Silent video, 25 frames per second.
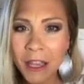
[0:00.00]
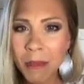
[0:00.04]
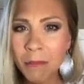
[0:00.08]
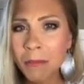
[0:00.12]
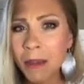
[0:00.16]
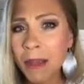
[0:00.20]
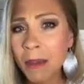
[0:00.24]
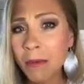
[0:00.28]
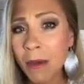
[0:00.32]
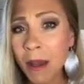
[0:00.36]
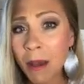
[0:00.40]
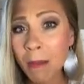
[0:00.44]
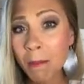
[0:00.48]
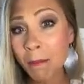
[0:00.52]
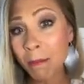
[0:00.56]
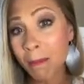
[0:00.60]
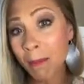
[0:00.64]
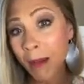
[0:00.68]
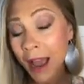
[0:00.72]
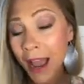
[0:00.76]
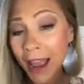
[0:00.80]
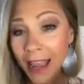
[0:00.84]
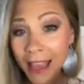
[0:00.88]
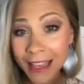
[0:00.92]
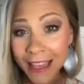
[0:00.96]
be what
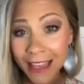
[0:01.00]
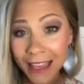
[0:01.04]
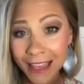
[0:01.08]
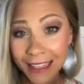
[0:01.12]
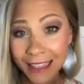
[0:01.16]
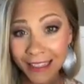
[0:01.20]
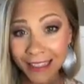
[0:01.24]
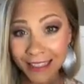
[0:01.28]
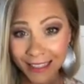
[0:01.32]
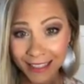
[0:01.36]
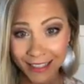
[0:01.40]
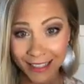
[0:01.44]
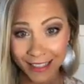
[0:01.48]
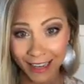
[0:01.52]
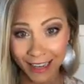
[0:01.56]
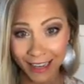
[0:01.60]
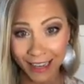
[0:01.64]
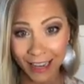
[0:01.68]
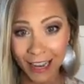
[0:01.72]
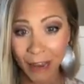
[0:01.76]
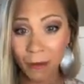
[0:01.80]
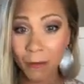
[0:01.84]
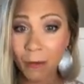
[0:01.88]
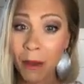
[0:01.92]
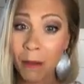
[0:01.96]
my kids see
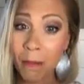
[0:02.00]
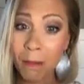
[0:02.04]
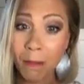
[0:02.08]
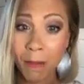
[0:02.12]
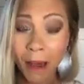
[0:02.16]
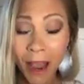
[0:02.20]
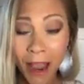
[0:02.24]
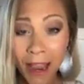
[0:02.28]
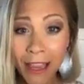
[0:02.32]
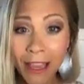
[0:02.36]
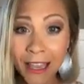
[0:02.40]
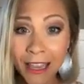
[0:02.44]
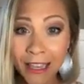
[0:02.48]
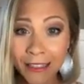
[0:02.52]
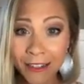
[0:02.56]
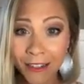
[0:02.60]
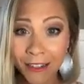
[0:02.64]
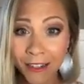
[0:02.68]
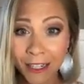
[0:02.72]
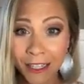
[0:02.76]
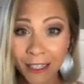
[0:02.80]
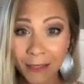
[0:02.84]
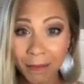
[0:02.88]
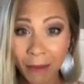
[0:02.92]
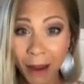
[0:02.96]
and what my kids are
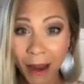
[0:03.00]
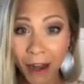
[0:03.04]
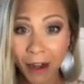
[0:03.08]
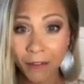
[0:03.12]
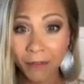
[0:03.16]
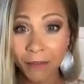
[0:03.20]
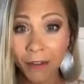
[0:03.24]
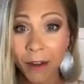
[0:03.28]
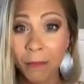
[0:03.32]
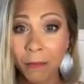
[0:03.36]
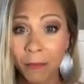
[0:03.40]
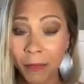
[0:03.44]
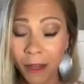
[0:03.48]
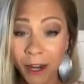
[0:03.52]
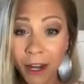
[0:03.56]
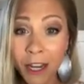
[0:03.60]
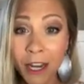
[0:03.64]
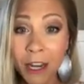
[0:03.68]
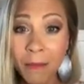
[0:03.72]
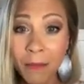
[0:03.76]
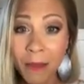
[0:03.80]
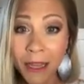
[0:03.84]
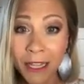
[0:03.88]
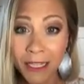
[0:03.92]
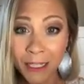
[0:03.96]
inspired from. They're going
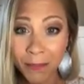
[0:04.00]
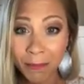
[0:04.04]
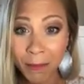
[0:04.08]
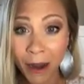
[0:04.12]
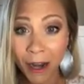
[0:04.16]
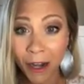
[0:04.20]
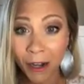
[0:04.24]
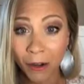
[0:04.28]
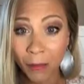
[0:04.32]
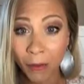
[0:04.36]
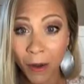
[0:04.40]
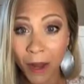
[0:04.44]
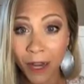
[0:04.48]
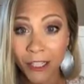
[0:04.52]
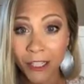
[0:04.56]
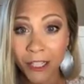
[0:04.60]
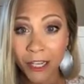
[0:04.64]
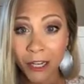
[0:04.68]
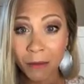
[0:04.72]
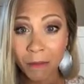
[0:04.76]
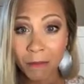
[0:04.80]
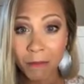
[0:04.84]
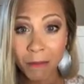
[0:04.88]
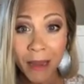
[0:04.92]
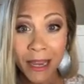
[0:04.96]
to be inspired
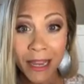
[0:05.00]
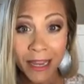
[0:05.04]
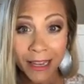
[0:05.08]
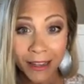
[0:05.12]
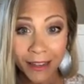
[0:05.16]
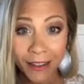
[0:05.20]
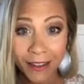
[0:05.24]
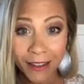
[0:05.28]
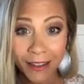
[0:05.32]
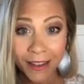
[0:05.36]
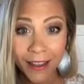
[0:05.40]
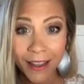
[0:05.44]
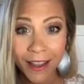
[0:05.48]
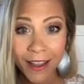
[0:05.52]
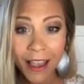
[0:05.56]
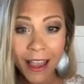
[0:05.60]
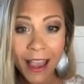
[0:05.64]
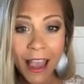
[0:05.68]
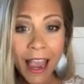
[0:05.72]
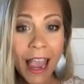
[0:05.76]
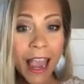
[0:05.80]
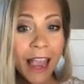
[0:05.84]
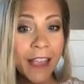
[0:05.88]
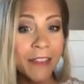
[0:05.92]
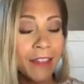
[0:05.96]
watching me.
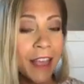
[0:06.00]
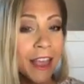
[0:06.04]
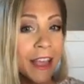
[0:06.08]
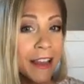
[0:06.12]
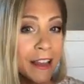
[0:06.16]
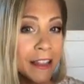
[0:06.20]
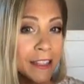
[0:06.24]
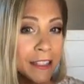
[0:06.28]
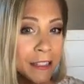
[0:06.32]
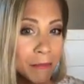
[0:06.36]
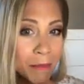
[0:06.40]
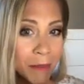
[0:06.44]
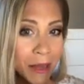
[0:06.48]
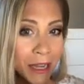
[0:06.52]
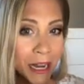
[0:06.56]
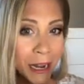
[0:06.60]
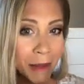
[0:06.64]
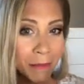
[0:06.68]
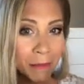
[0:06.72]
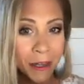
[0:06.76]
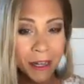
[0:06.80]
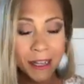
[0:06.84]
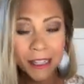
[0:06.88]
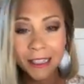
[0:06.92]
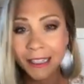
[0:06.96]
And that doesn't mean
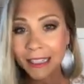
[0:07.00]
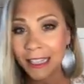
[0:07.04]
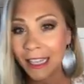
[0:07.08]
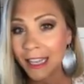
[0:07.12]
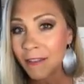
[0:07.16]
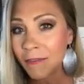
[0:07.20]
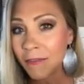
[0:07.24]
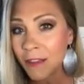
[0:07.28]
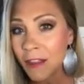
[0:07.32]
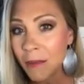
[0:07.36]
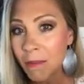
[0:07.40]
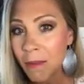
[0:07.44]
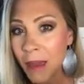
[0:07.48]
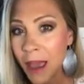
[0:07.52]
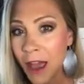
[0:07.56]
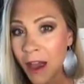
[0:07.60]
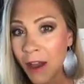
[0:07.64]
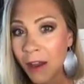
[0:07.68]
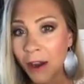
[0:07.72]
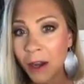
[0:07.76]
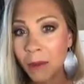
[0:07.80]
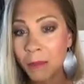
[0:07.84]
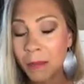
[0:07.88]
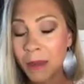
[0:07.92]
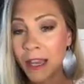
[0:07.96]
I'm going to leave them
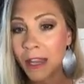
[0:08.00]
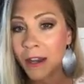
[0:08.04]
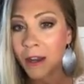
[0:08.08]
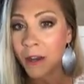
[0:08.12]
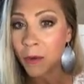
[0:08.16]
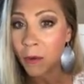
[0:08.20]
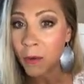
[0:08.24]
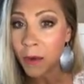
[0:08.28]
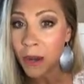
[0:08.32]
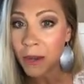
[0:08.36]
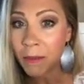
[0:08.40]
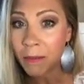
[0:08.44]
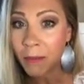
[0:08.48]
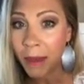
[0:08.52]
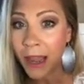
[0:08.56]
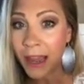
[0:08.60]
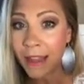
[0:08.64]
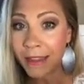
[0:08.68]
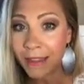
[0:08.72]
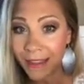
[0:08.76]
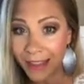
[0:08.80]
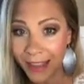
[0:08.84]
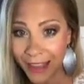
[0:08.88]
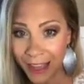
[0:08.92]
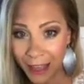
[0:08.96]
out or be annoyed by
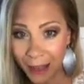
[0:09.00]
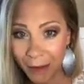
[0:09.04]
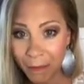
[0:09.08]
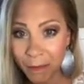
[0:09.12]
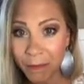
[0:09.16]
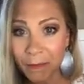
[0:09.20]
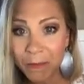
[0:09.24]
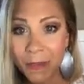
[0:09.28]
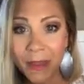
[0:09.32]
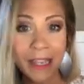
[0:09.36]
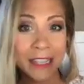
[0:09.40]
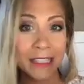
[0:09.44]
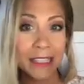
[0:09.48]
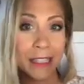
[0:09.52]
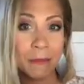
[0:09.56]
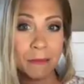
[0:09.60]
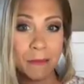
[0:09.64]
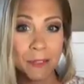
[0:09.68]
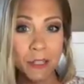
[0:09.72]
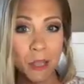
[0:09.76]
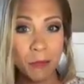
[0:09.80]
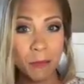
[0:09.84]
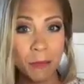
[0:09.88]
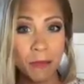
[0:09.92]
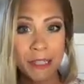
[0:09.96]
them because I'm
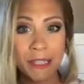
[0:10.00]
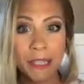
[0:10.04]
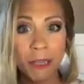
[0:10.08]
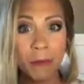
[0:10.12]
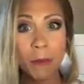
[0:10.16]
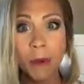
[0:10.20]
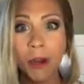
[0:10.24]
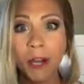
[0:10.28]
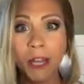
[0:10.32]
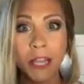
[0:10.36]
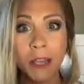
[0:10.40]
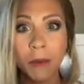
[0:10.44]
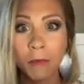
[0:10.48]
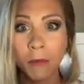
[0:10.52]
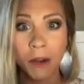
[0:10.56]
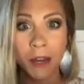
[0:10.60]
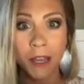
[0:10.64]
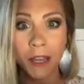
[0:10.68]
so busy working.